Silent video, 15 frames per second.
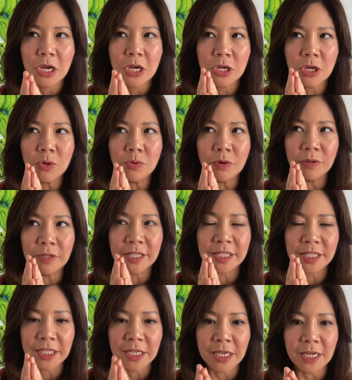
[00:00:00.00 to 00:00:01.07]
you will
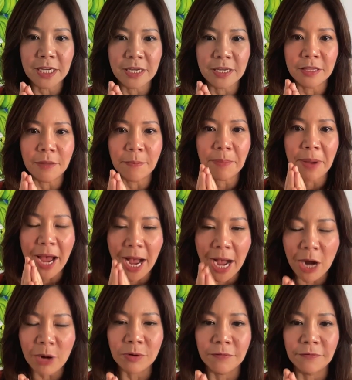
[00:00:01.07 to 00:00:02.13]
see the
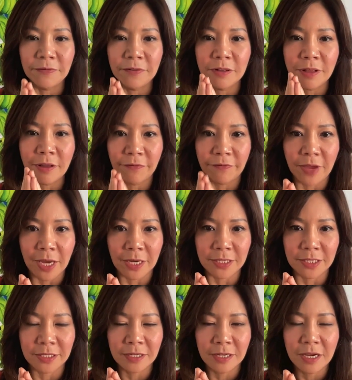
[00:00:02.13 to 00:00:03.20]
powerful
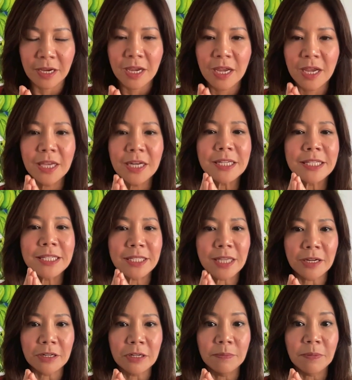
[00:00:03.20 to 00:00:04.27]
effects it is
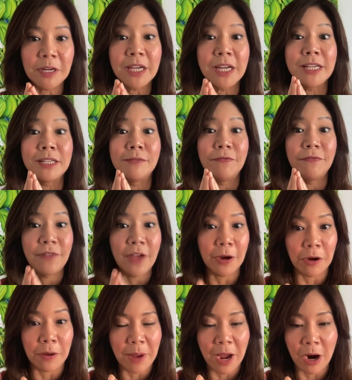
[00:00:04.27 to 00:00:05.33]
subtle but it is
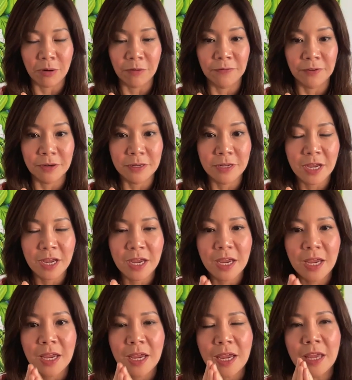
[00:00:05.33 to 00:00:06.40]
very powerful mm-hmm.